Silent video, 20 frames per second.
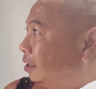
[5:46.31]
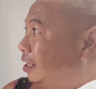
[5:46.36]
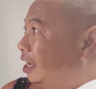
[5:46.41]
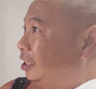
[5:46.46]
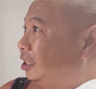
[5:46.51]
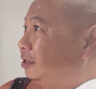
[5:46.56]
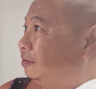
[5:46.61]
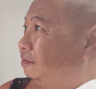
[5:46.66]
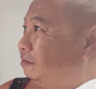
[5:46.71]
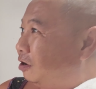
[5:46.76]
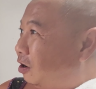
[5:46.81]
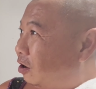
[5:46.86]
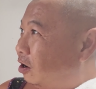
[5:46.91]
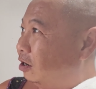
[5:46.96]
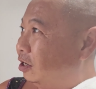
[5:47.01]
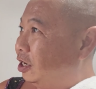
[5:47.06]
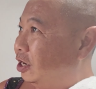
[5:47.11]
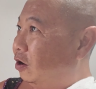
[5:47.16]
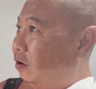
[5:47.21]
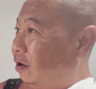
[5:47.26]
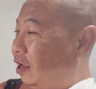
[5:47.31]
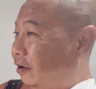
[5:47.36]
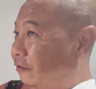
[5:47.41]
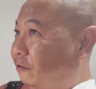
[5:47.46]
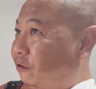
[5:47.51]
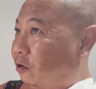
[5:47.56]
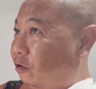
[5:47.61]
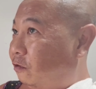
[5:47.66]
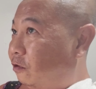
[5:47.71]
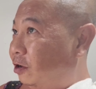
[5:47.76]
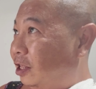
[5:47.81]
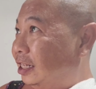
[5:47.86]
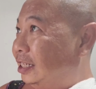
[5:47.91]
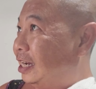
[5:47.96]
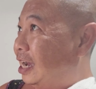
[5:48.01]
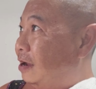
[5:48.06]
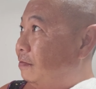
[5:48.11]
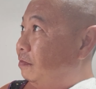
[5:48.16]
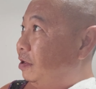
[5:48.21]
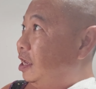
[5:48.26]
that's our you know like for for the
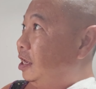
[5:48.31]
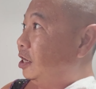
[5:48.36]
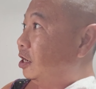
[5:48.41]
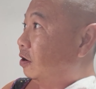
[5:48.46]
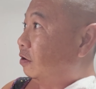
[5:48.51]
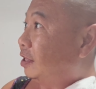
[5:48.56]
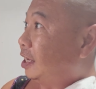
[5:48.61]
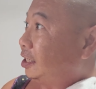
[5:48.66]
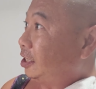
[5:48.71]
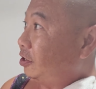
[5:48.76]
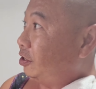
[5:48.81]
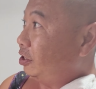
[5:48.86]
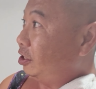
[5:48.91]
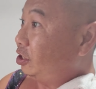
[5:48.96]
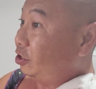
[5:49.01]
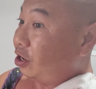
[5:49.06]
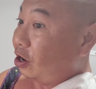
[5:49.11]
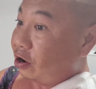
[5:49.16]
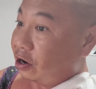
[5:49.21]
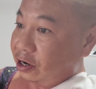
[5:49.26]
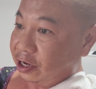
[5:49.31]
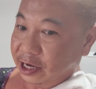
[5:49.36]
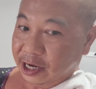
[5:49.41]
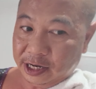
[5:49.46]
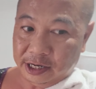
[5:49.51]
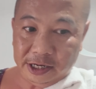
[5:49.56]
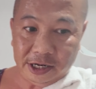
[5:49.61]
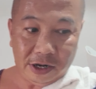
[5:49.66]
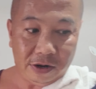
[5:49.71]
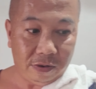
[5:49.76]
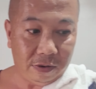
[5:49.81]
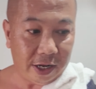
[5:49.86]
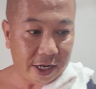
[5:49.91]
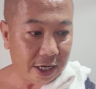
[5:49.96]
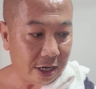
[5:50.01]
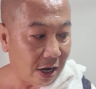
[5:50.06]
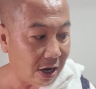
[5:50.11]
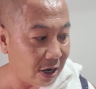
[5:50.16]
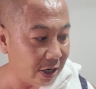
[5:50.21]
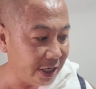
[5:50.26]
time being you know that's our target you know
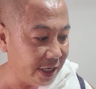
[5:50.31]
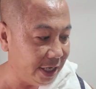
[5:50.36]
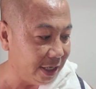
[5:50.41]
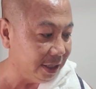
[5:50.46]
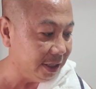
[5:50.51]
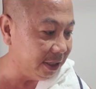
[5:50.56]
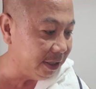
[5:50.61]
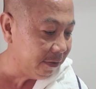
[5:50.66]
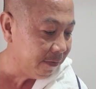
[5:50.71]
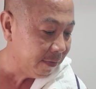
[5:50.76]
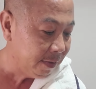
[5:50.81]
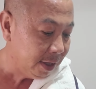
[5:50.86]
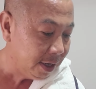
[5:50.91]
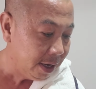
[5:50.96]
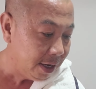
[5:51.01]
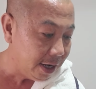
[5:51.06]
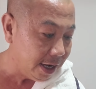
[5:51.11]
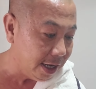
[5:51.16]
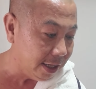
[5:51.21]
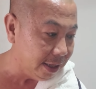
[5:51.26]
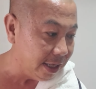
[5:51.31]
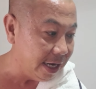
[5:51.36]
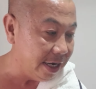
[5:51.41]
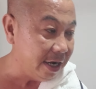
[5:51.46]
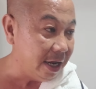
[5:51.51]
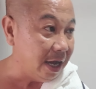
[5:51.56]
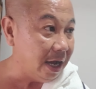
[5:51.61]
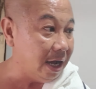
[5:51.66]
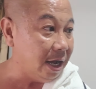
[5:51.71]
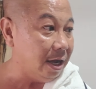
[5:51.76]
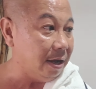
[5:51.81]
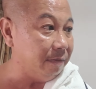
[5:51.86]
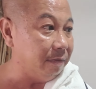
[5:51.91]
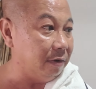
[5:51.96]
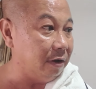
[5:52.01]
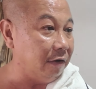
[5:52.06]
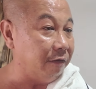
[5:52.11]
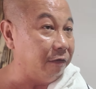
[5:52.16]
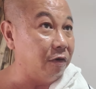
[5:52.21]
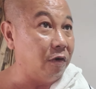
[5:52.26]
like audience and then
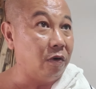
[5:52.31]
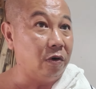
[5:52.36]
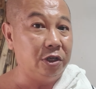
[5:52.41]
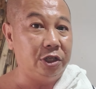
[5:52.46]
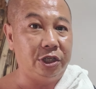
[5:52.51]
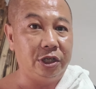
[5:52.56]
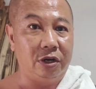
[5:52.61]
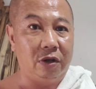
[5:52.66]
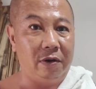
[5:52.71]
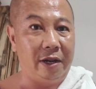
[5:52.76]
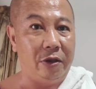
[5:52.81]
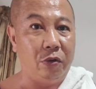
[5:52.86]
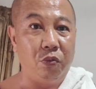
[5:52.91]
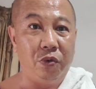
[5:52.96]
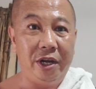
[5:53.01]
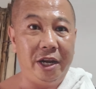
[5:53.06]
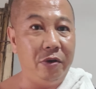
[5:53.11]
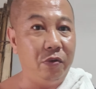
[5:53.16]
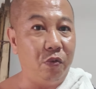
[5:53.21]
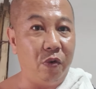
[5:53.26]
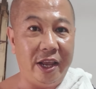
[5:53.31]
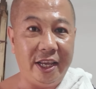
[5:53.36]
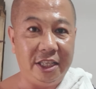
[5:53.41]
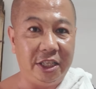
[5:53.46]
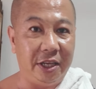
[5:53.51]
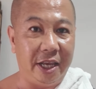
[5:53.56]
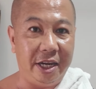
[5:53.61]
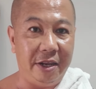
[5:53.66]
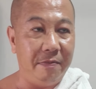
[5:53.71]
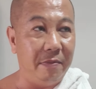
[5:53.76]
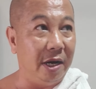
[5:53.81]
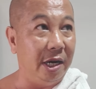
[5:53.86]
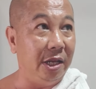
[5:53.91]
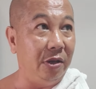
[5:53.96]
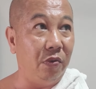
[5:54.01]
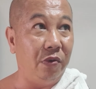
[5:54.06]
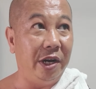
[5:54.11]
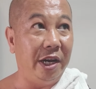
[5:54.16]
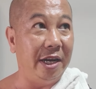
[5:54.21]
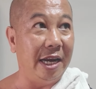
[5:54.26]
um, of course you know like we didn't raise any
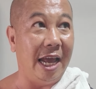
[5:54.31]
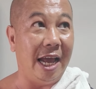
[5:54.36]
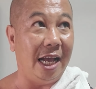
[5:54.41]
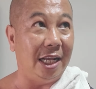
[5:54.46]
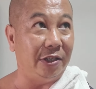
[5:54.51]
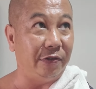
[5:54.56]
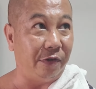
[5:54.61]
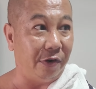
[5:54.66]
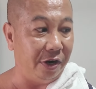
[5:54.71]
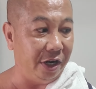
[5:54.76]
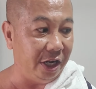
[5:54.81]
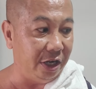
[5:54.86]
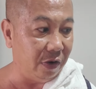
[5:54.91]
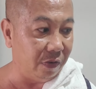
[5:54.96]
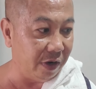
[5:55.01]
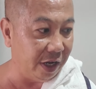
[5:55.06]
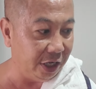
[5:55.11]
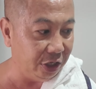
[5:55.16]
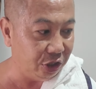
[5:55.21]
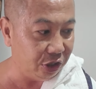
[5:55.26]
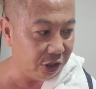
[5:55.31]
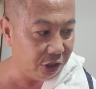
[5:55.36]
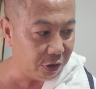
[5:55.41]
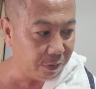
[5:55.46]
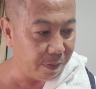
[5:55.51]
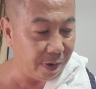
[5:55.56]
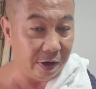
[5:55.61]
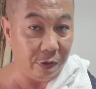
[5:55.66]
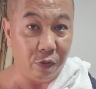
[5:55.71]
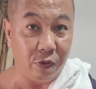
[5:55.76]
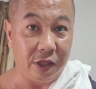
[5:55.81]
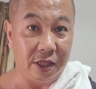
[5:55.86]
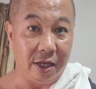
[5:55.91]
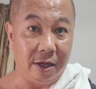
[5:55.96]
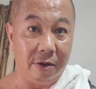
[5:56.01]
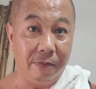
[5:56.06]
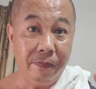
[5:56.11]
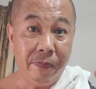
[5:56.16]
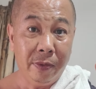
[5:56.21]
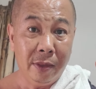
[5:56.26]
money we didn't ask for any donations but with
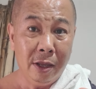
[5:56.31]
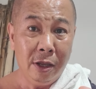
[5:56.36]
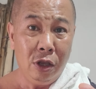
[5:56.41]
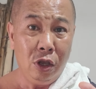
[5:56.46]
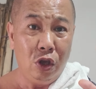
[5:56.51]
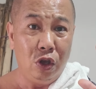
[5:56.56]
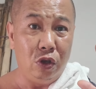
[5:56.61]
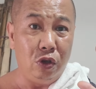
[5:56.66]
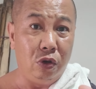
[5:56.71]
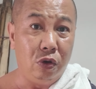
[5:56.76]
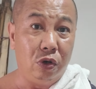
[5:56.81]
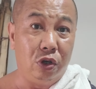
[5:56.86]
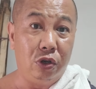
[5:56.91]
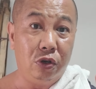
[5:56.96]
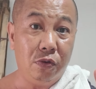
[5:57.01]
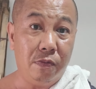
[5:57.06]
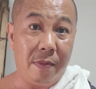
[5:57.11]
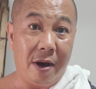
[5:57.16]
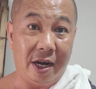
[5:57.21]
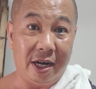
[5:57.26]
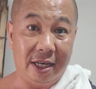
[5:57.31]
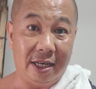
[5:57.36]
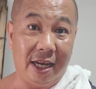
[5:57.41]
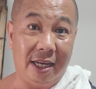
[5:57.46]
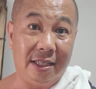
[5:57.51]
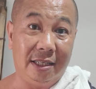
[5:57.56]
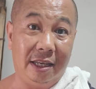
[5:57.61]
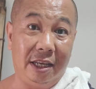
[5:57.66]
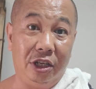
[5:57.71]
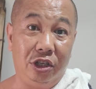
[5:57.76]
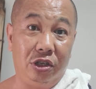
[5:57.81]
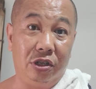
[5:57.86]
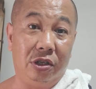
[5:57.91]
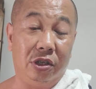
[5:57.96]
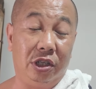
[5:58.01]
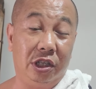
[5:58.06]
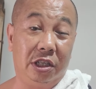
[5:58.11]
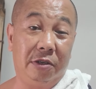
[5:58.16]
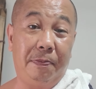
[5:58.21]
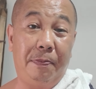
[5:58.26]
the YouTube
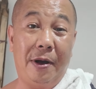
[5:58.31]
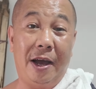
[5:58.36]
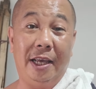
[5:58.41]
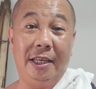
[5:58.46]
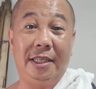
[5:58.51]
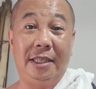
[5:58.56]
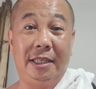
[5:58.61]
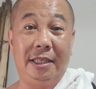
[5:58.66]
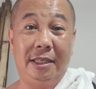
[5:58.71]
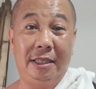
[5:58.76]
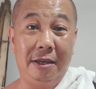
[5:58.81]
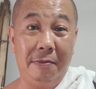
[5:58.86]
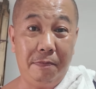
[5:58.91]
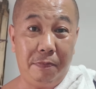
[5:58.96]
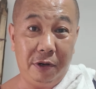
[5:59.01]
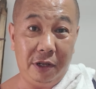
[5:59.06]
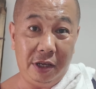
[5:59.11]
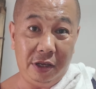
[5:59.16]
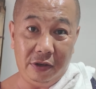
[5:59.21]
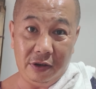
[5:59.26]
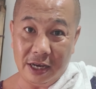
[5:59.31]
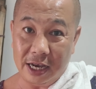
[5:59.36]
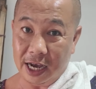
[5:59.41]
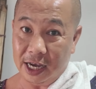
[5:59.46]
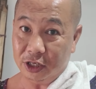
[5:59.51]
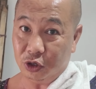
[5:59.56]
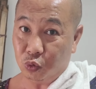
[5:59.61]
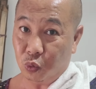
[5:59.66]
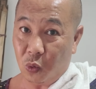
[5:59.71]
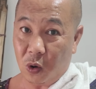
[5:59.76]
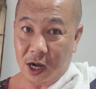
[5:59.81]
monetization just by simply you guys